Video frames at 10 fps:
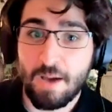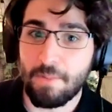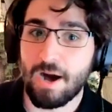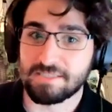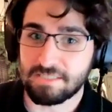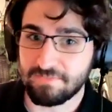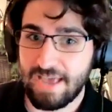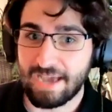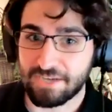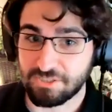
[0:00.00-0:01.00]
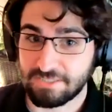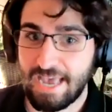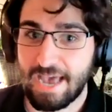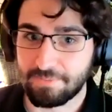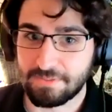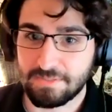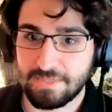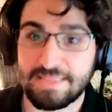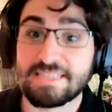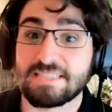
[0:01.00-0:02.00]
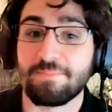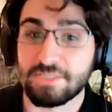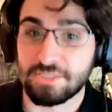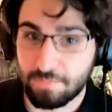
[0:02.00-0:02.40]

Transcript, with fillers: positive actions happen and this can oh, be